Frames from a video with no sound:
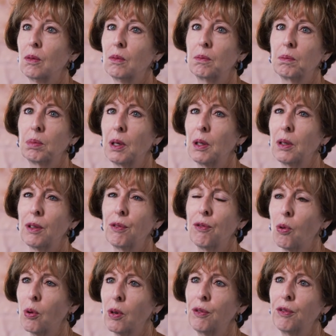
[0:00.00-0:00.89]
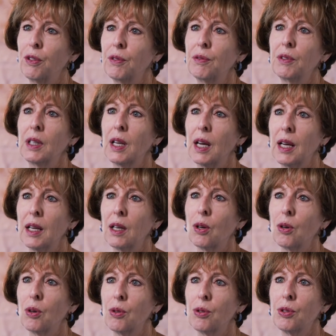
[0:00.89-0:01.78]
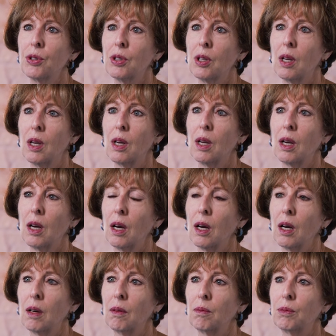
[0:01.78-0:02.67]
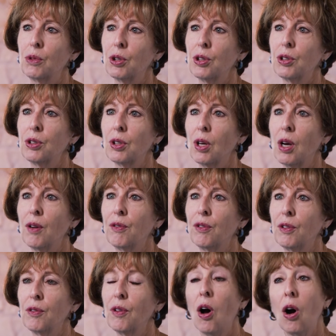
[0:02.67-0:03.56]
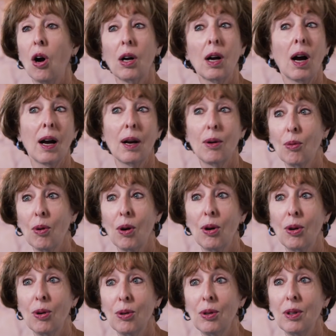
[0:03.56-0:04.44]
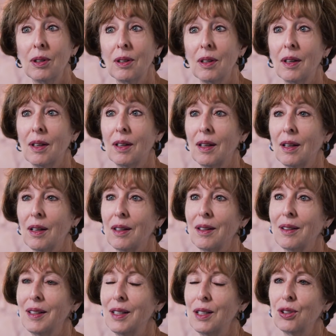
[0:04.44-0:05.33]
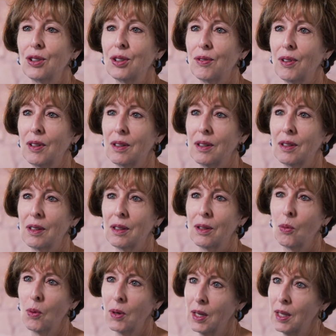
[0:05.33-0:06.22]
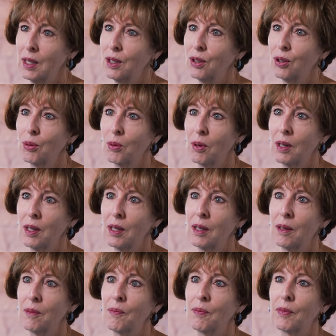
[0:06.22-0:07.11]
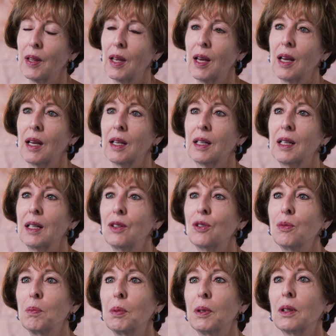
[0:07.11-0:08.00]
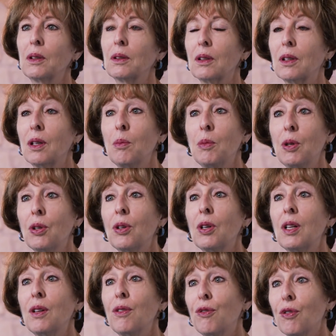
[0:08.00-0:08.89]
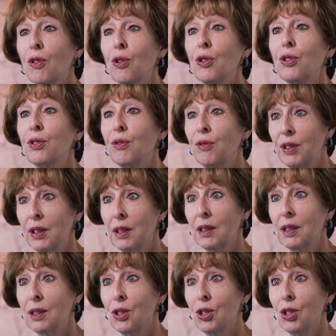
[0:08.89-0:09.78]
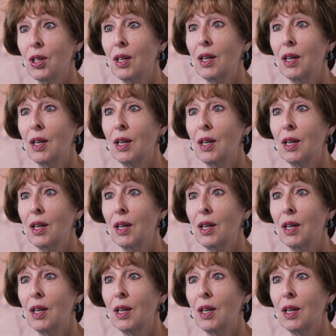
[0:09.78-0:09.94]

probably 40, 50 acres just off of Hogeye Road, east of 183, and he's built Community First Village.